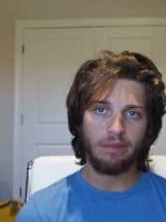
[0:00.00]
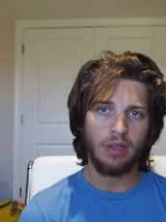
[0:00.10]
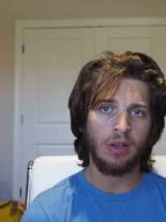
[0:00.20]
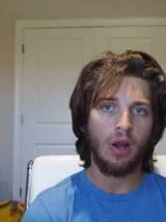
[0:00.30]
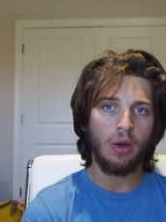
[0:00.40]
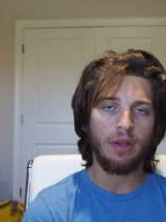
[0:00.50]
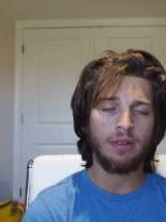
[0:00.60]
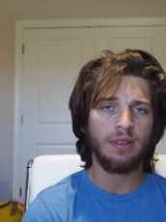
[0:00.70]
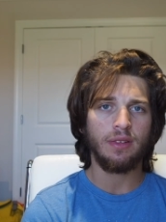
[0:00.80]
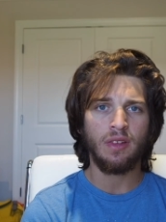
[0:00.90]
you know,
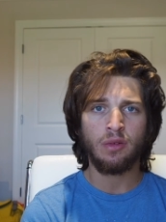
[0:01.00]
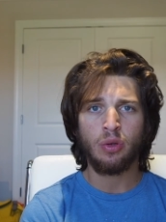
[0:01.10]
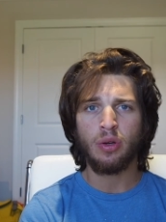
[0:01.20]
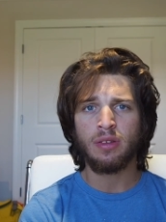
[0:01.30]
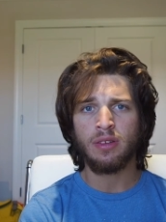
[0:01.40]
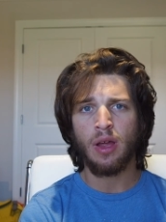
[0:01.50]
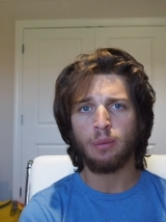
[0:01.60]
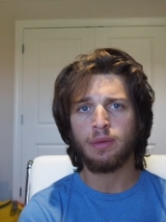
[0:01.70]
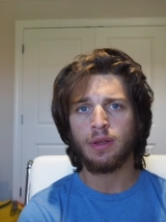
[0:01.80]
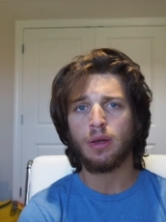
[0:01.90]
it's the choice is
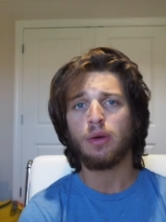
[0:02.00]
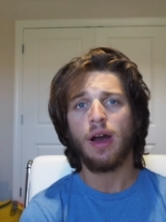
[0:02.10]
up to you.